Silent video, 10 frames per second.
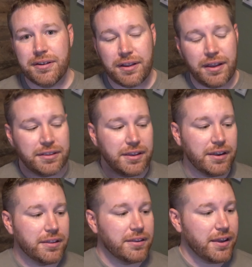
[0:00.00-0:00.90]
At the
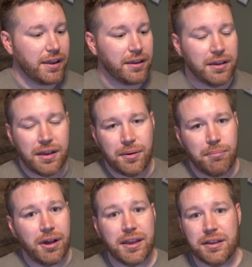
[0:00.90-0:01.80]
end of the day,
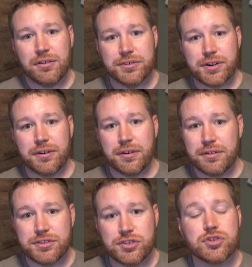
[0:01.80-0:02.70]
my ankles aren't
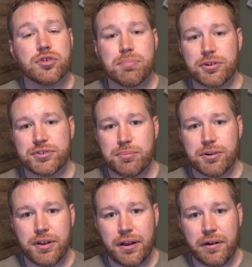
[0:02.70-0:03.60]
super, super
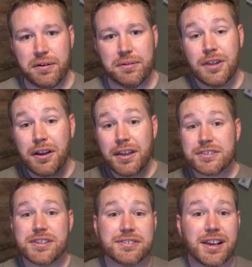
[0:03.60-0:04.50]
tired. Now, I
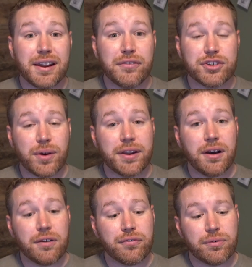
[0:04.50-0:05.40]
guess that's kind of a
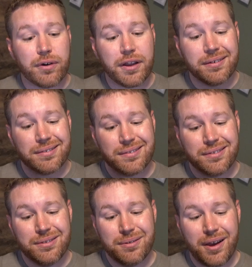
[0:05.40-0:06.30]
trade-off, right?
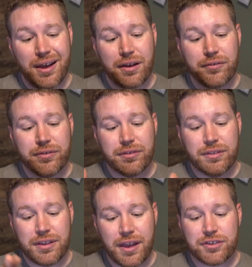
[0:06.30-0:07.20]
You have
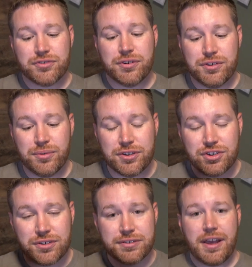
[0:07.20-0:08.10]
the extra 2
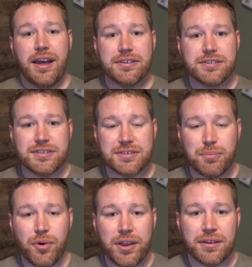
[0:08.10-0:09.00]
inches, add to
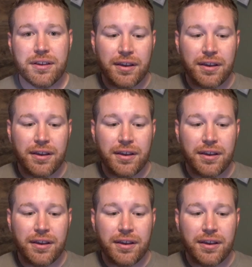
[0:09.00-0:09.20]
some weight,